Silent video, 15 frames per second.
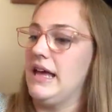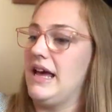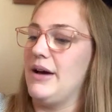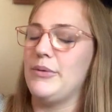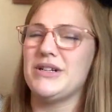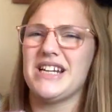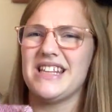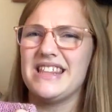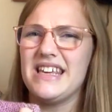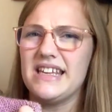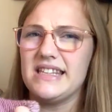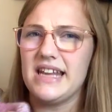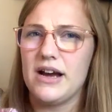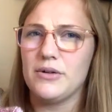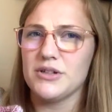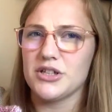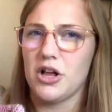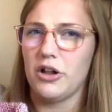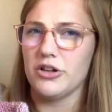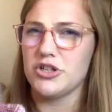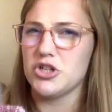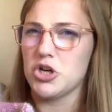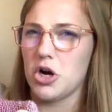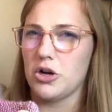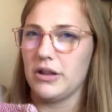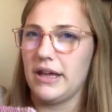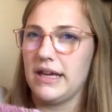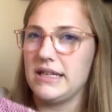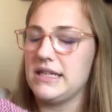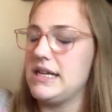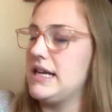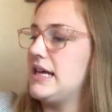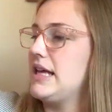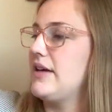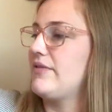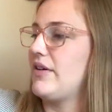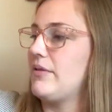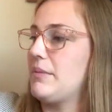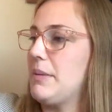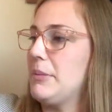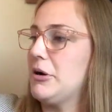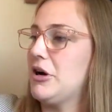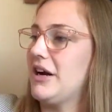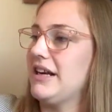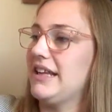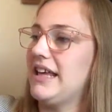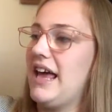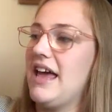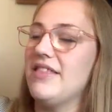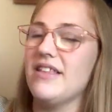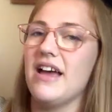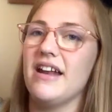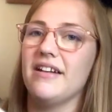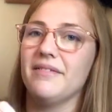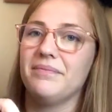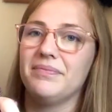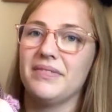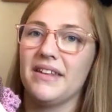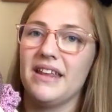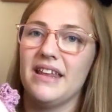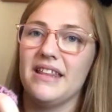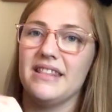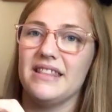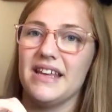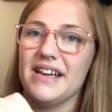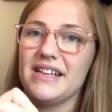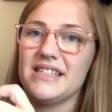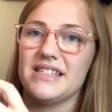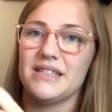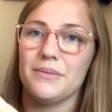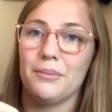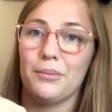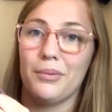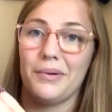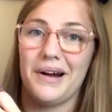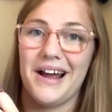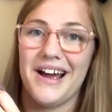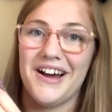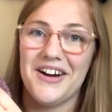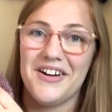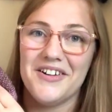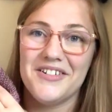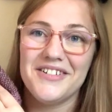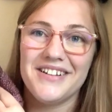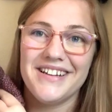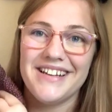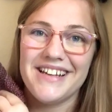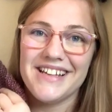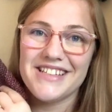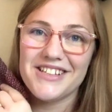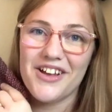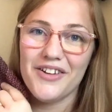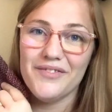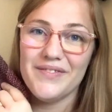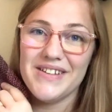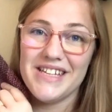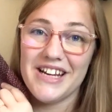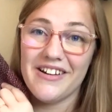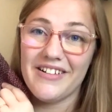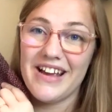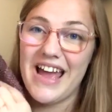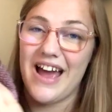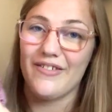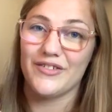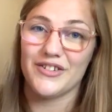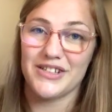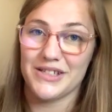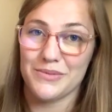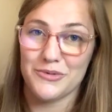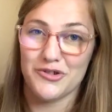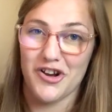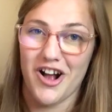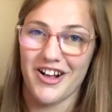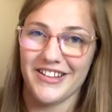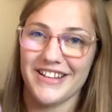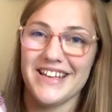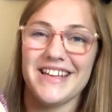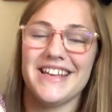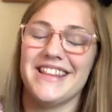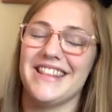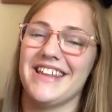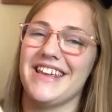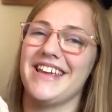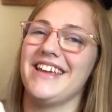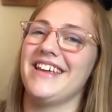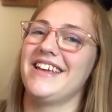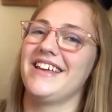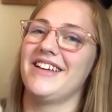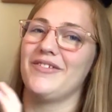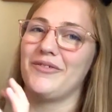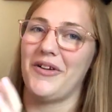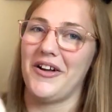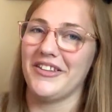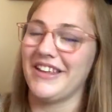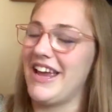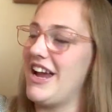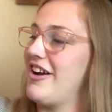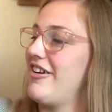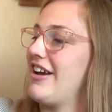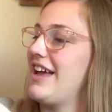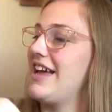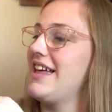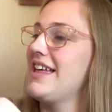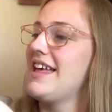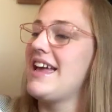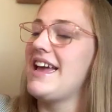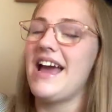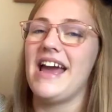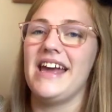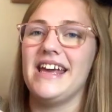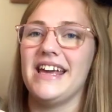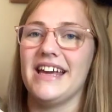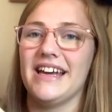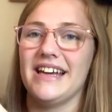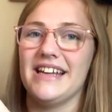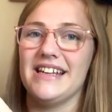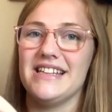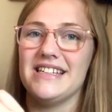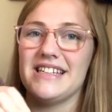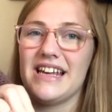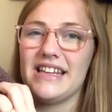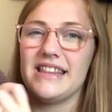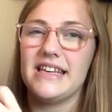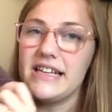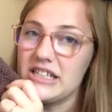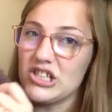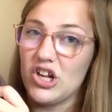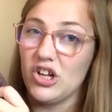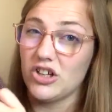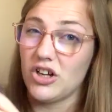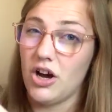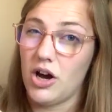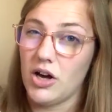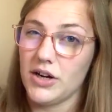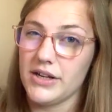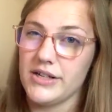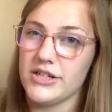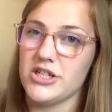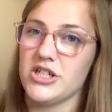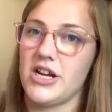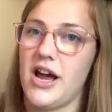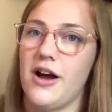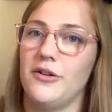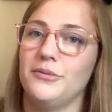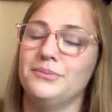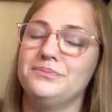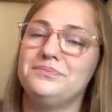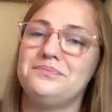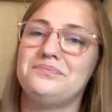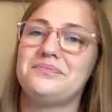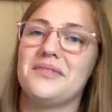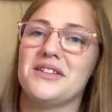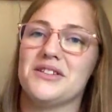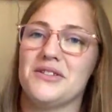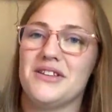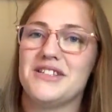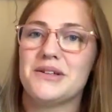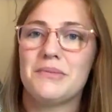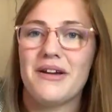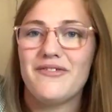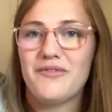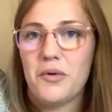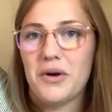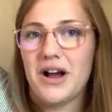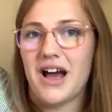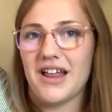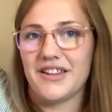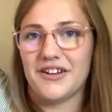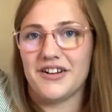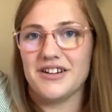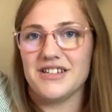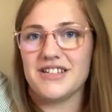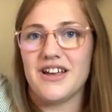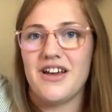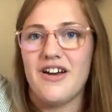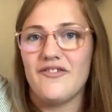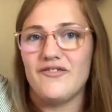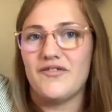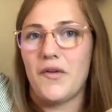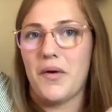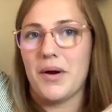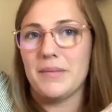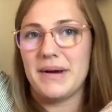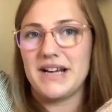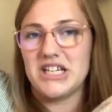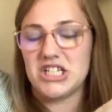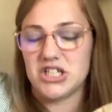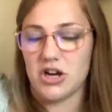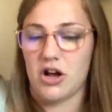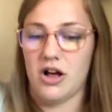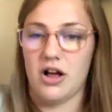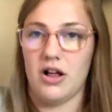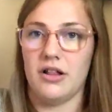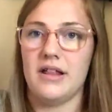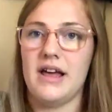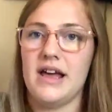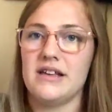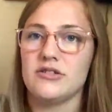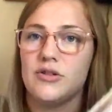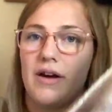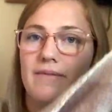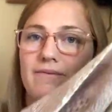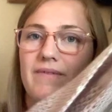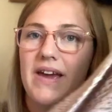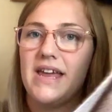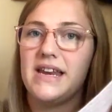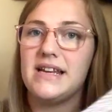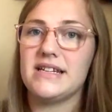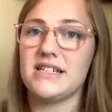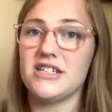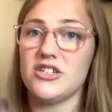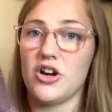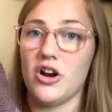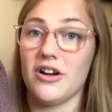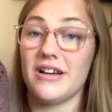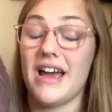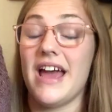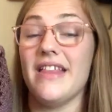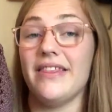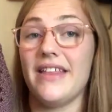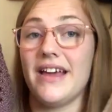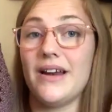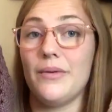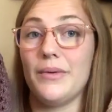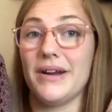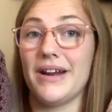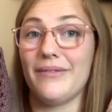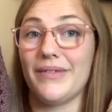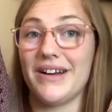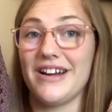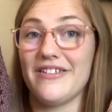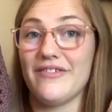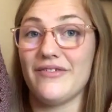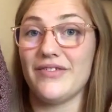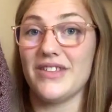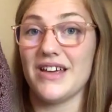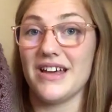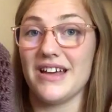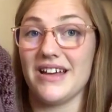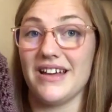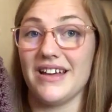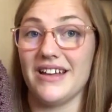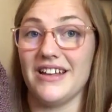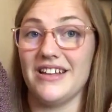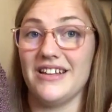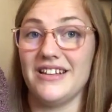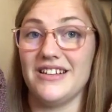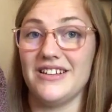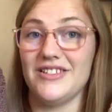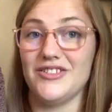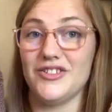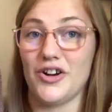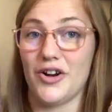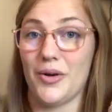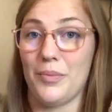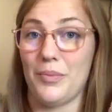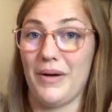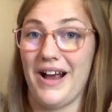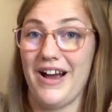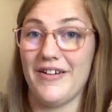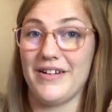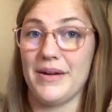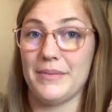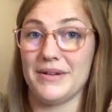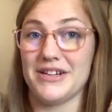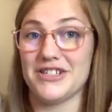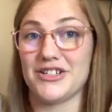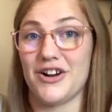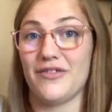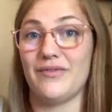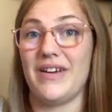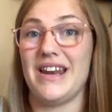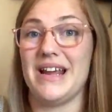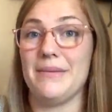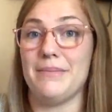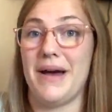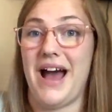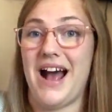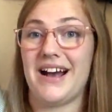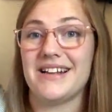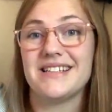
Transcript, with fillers: which I think now is called Charlotte, if I remember correctly. And then this brown is called Videri after some chocolate in the Raleigh area and I think it's called Cottage now. So these are my four colors for my shawl. So I'm fading to dark, and then when I run out of the dark brown, I'm gonna start fading back